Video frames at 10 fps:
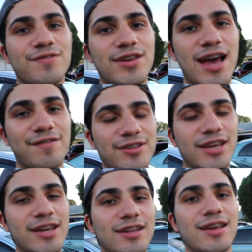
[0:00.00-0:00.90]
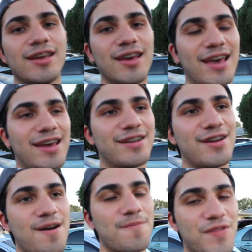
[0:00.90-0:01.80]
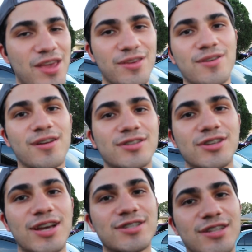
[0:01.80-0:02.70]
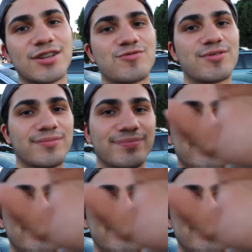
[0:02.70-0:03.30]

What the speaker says: if you haven't yet, and thank you. I'll see you guys in the next one.